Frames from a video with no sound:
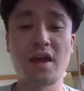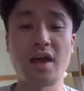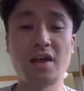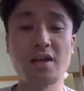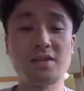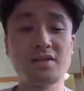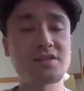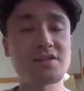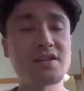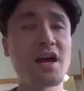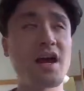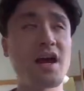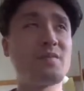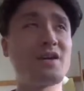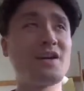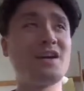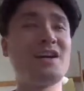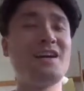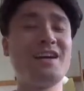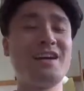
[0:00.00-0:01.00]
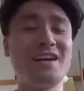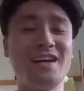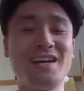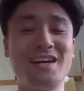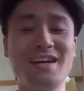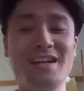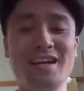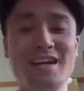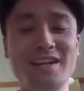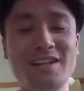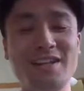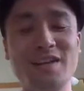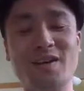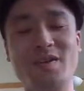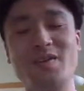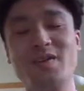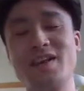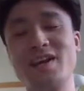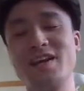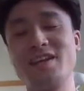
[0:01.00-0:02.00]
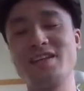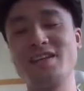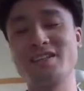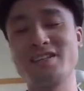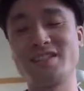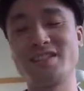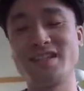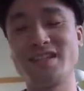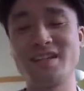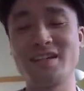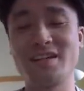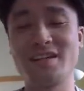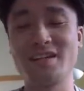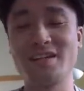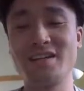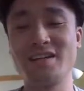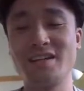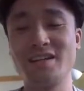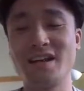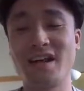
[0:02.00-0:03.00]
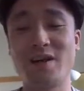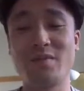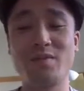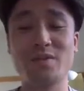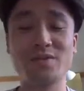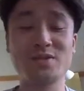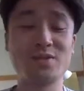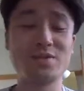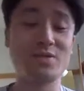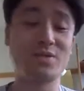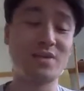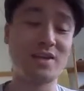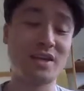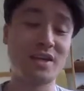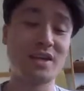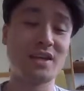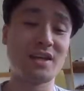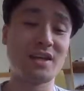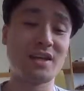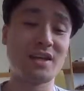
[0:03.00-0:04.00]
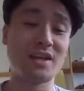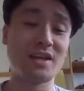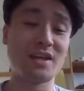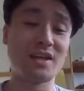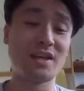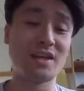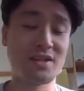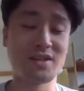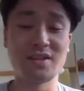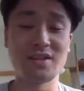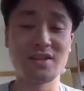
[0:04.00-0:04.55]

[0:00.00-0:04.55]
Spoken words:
time. No, just in I'm also looking into it